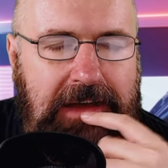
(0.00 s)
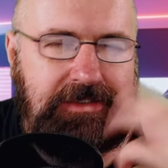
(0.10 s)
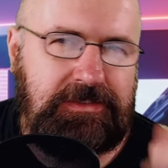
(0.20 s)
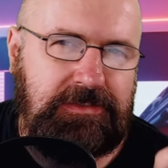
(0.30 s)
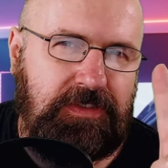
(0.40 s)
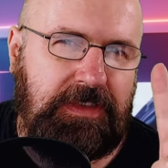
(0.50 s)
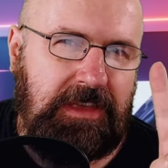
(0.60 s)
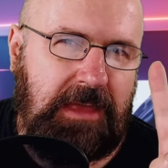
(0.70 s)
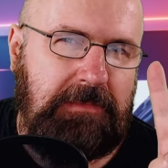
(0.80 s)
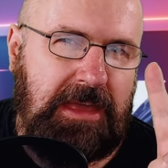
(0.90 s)
I was also
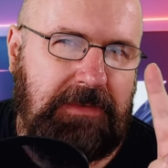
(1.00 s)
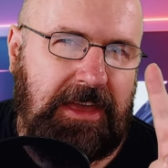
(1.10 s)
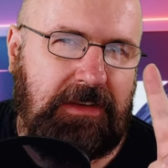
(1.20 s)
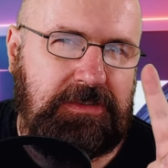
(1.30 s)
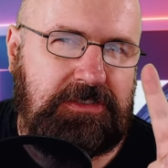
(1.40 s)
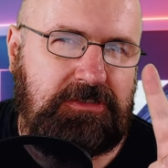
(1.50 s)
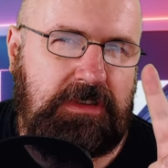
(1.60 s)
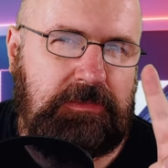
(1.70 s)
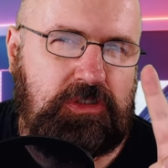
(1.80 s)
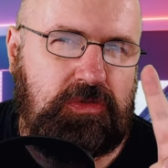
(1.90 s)
thinking maybe I could
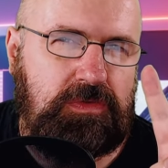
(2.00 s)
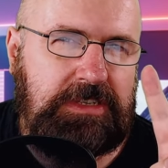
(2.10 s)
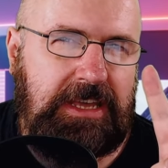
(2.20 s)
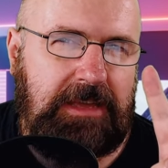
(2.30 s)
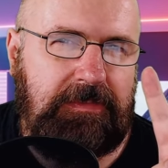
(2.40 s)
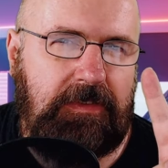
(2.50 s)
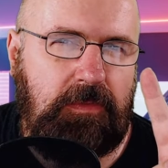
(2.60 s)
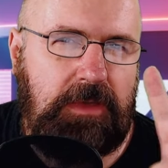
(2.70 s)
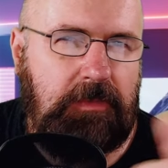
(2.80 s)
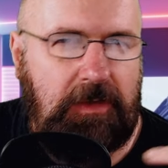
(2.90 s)
stream two times a week,